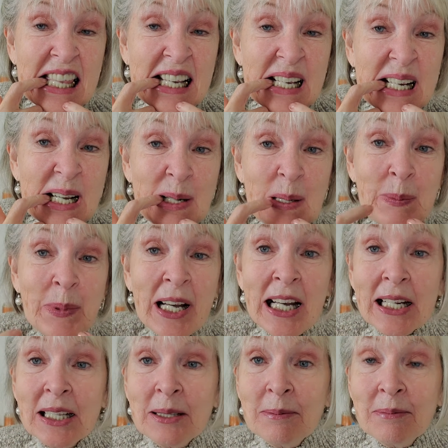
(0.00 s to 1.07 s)
the
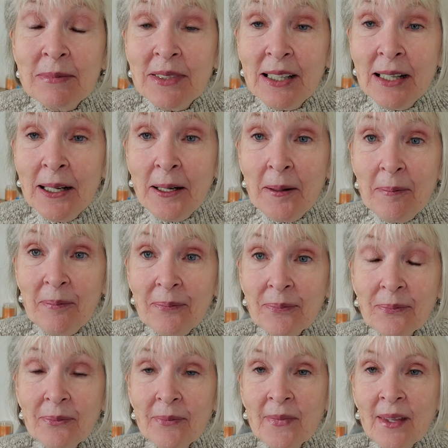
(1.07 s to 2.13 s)
bottom
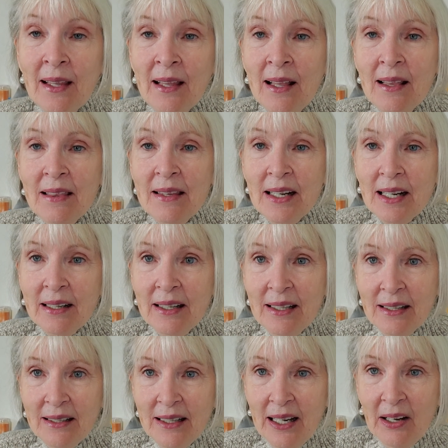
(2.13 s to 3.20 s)
that I
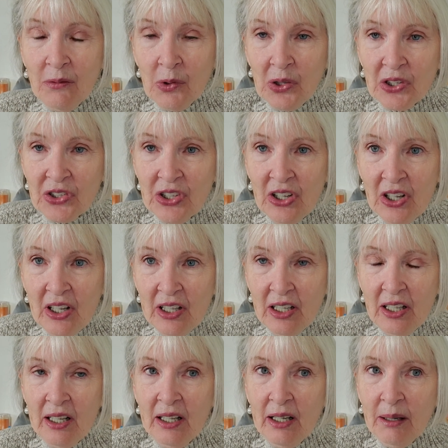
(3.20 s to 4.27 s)
needed to have worked on
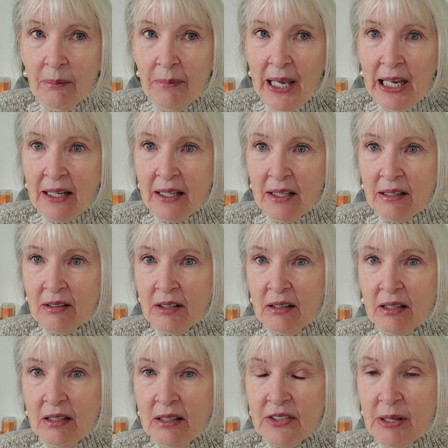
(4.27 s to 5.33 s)
back in
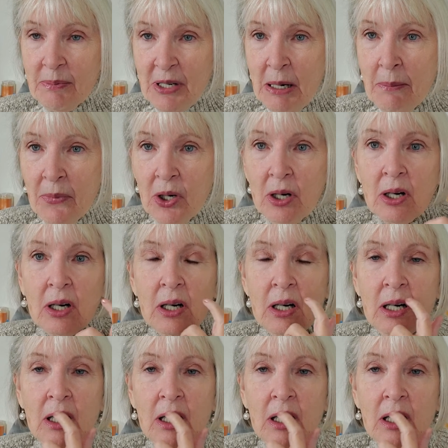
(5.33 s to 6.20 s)
September.